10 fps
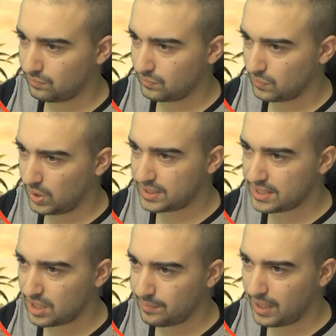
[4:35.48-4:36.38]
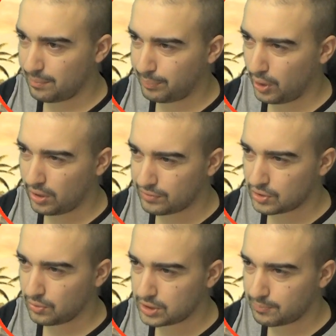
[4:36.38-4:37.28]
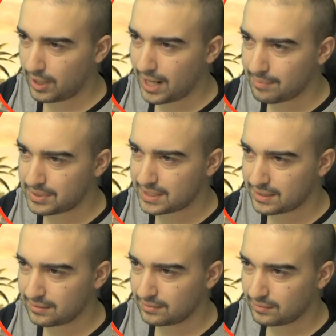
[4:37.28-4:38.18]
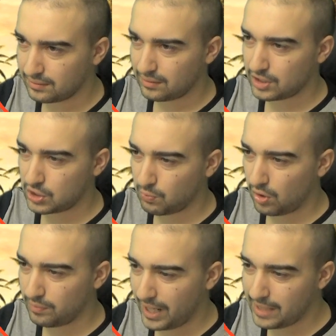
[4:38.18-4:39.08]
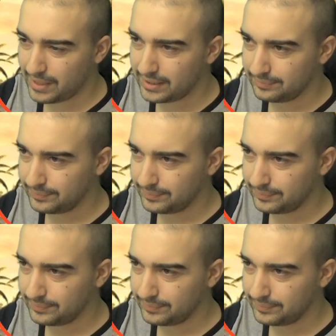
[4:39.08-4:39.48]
What is this going to be? A bird of sorts, perhaps? A swan, maybe?